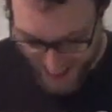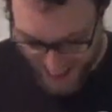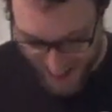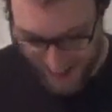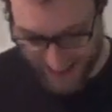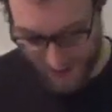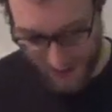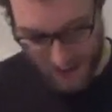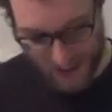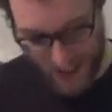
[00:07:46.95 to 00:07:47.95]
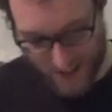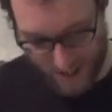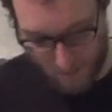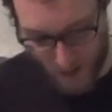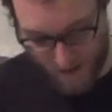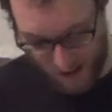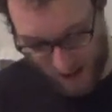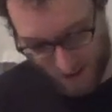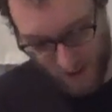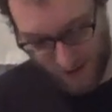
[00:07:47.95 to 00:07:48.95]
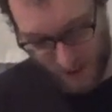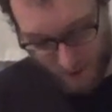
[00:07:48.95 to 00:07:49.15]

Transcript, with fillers: Uh, some of the disgusting perverts that worked for